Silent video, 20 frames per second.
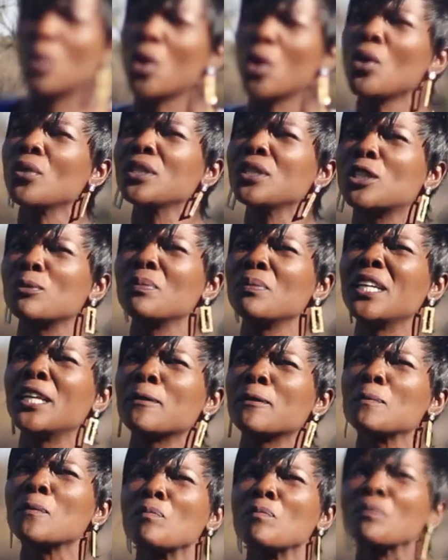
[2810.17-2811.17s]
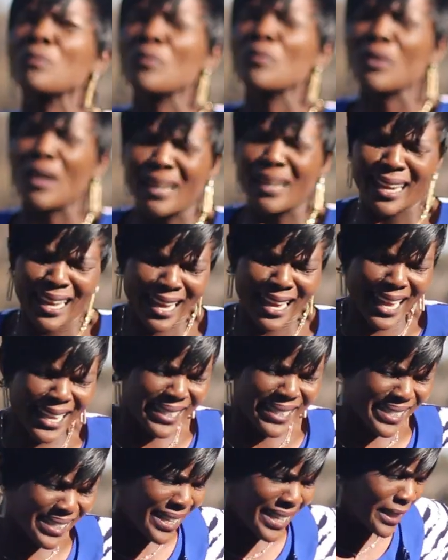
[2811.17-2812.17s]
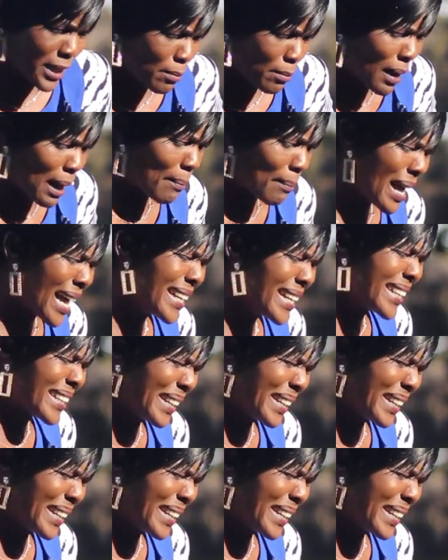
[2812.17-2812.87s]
called me, I said, mama, I